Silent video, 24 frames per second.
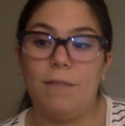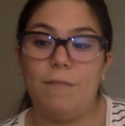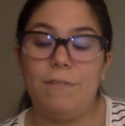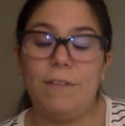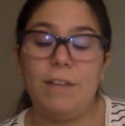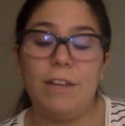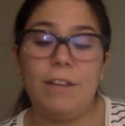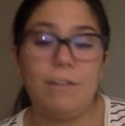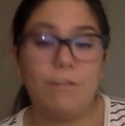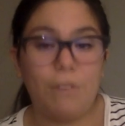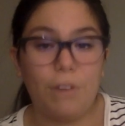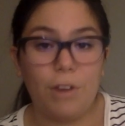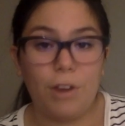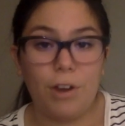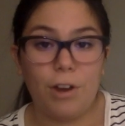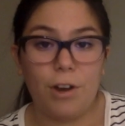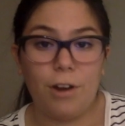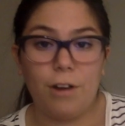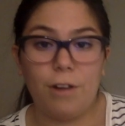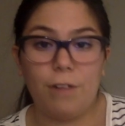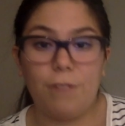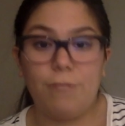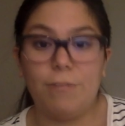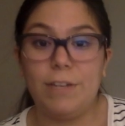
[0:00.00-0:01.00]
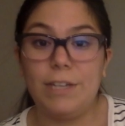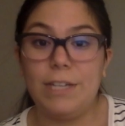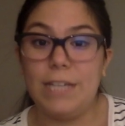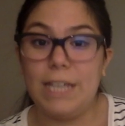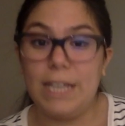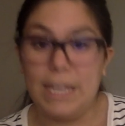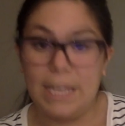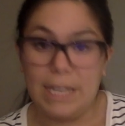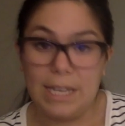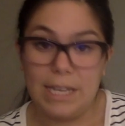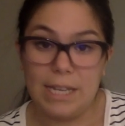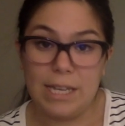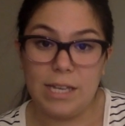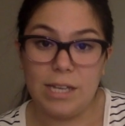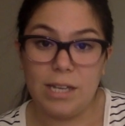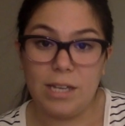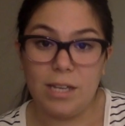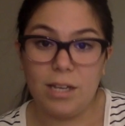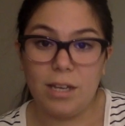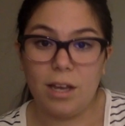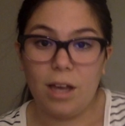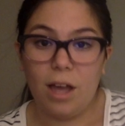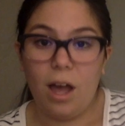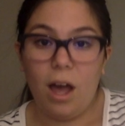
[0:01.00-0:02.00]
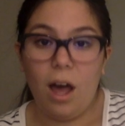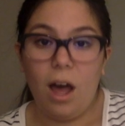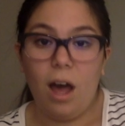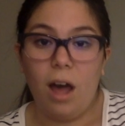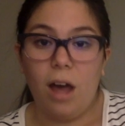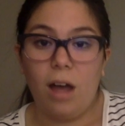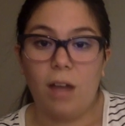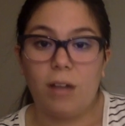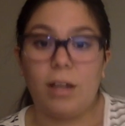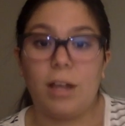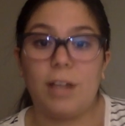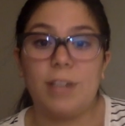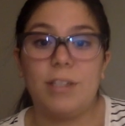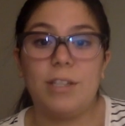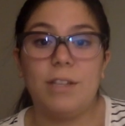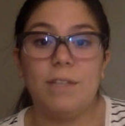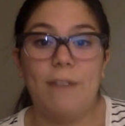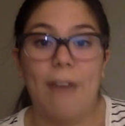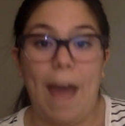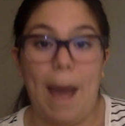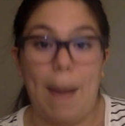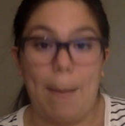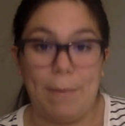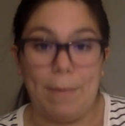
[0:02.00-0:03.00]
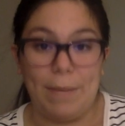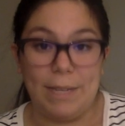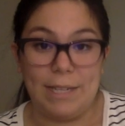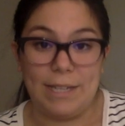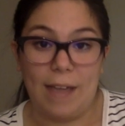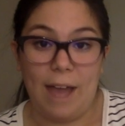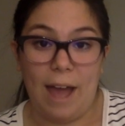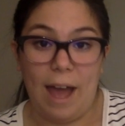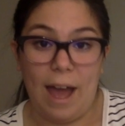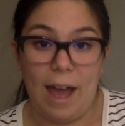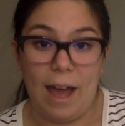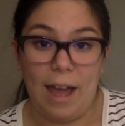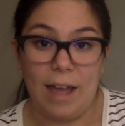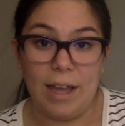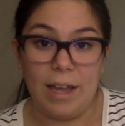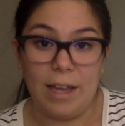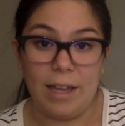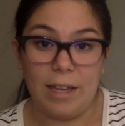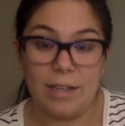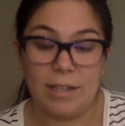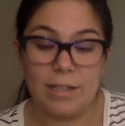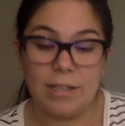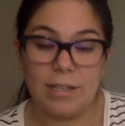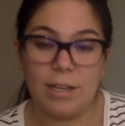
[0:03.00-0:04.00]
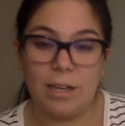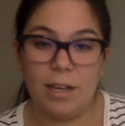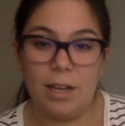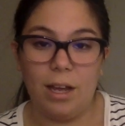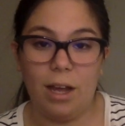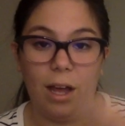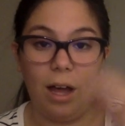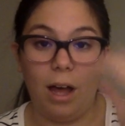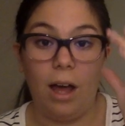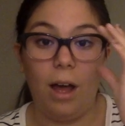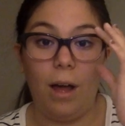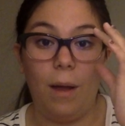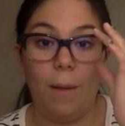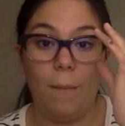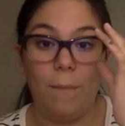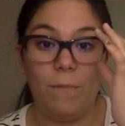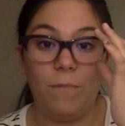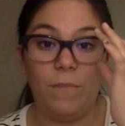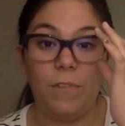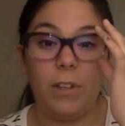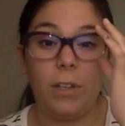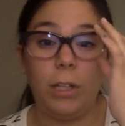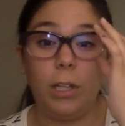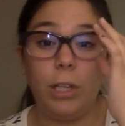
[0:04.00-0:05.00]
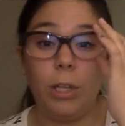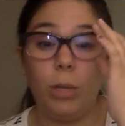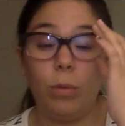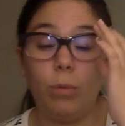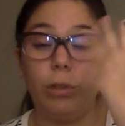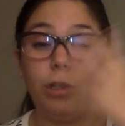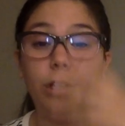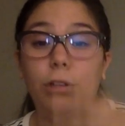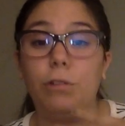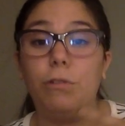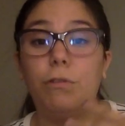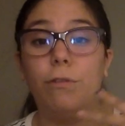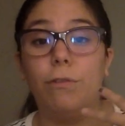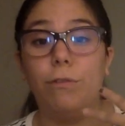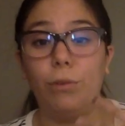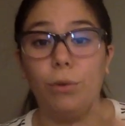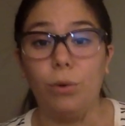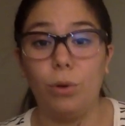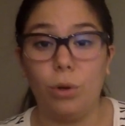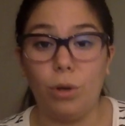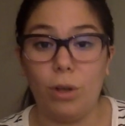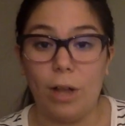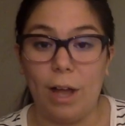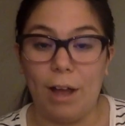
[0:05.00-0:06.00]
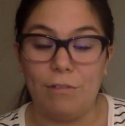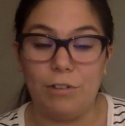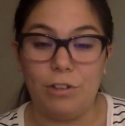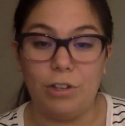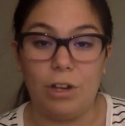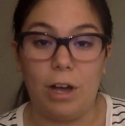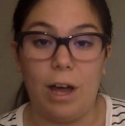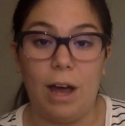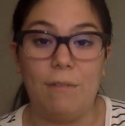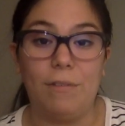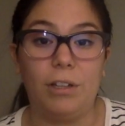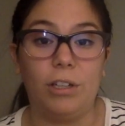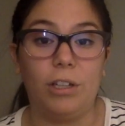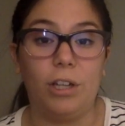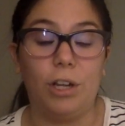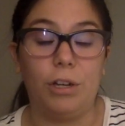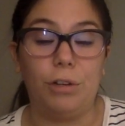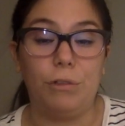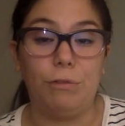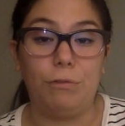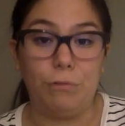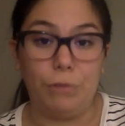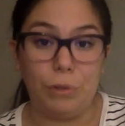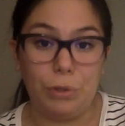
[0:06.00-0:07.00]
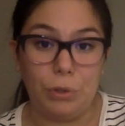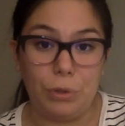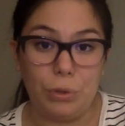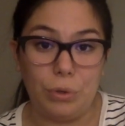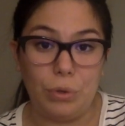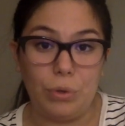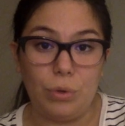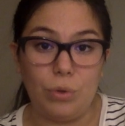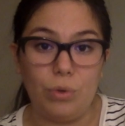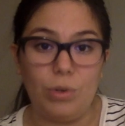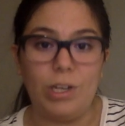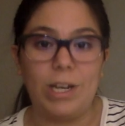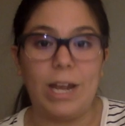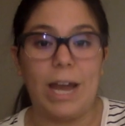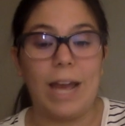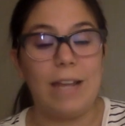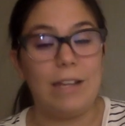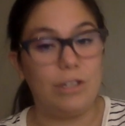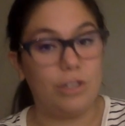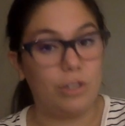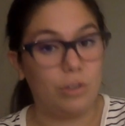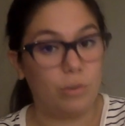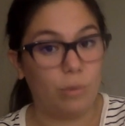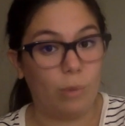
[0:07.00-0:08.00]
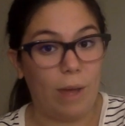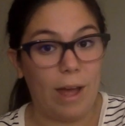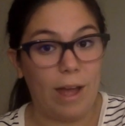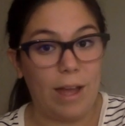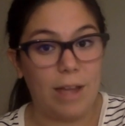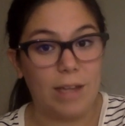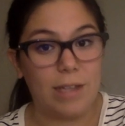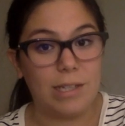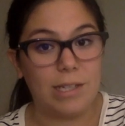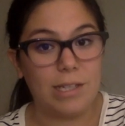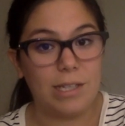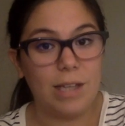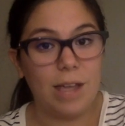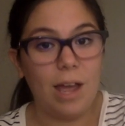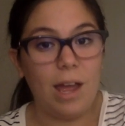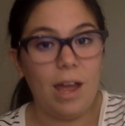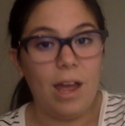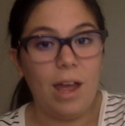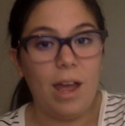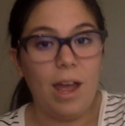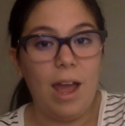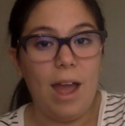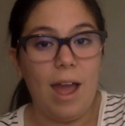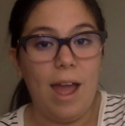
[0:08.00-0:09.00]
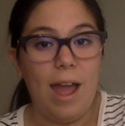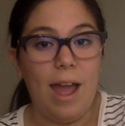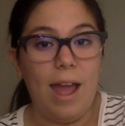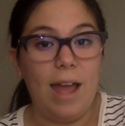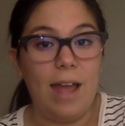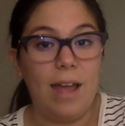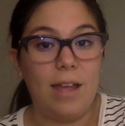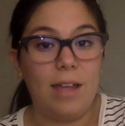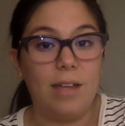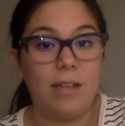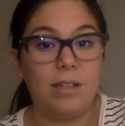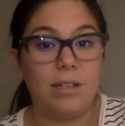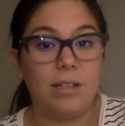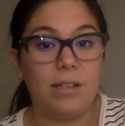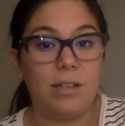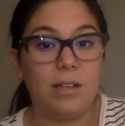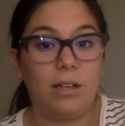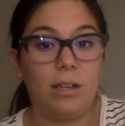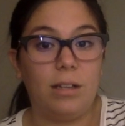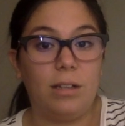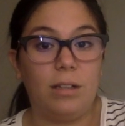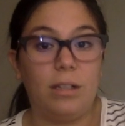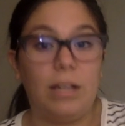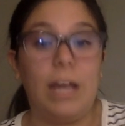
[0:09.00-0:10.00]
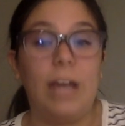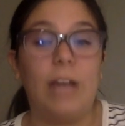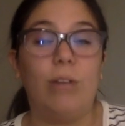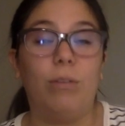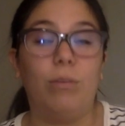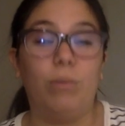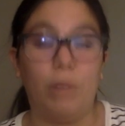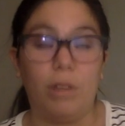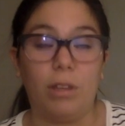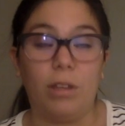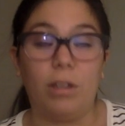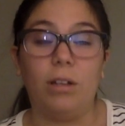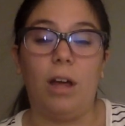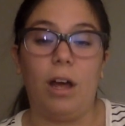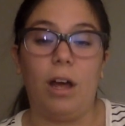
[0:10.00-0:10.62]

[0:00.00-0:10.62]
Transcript: fever, fatigue, loss of appetite, feeling really full after not having a lot of food, night sweats, and like with